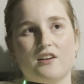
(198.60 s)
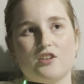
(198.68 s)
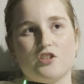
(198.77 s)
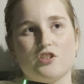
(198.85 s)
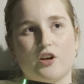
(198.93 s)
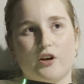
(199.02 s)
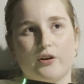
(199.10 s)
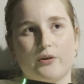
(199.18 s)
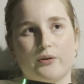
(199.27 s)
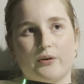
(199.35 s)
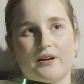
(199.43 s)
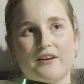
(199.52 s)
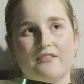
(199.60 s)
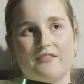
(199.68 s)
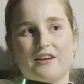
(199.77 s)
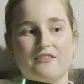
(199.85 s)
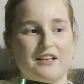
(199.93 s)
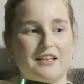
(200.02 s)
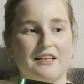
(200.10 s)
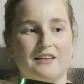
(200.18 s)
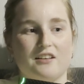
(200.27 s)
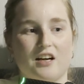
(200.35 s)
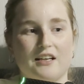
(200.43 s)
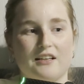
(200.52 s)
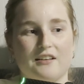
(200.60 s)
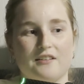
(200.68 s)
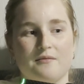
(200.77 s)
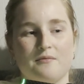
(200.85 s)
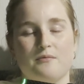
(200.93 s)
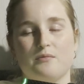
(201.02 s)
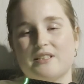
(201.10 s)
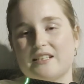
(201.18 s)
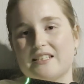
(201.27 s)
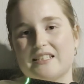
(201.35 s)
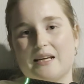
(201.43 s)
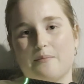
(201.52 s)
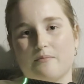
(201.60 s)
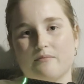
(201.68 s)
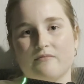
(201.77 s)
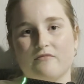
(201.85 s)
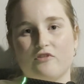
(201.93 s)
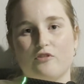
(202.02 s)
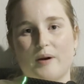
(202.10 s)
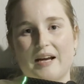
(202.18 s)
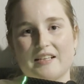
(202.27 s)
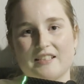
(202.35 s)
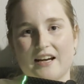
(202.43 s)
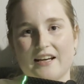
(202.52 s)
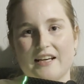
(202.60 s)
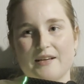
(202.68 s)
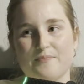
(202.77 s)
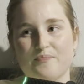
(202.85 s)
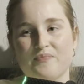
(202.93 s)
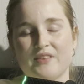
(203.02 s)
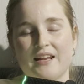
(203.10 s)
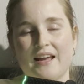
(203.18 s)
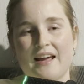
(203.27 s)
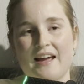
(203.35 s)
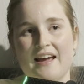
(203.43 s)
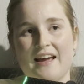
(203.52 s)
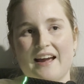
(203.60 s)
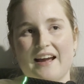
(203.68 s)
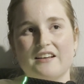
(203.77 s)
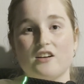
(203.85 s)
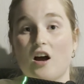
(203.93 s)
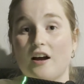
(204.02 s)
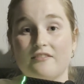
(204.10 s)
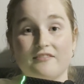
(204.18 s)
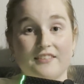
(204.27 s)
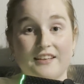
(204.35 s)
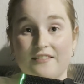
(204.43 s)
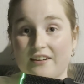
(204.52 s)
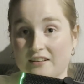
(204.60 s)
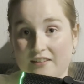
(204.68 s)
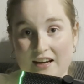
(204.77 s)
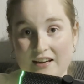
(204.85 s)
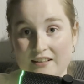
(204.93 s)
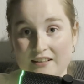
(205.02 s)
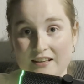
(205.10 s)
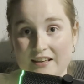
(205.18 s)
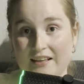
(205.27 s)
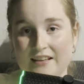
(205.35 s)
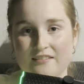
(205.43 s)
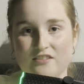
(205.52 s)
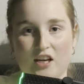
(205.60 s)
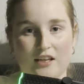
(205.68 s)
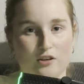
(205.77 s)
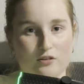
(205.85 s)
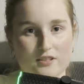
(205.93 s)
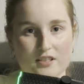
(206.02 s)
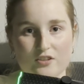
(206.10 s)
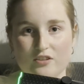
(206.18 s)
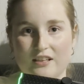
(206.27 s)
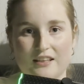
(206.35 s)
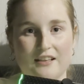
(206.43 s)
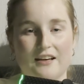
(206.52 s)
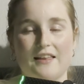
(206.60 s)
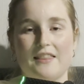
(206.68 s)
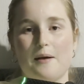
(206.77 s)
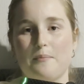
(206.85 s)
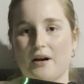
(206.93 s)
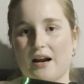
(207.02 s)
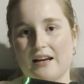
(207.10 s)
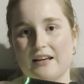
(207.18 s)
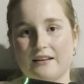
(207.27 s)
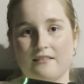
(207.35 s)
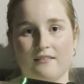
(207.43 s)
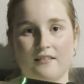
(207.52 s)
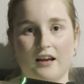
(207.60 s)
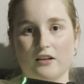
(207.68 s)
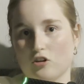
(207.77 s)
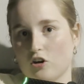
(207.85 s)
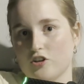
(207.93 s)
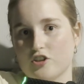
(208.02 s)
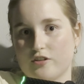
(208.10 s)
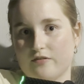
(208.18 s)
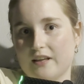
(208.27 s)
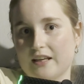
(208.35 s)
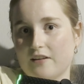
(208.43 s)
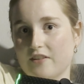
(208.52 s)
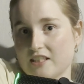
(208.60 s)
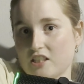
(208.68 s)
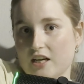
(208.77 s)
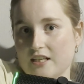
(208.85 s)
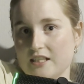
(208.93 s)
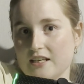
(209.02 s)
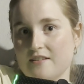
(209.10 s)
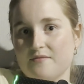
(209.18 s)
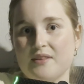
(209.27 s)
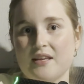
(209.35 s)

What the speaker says: So that really kind of was a stem for my anxiety. And I've never ever had any diagnosis or anything like that, but I can acknowledge the feeling of anxiety.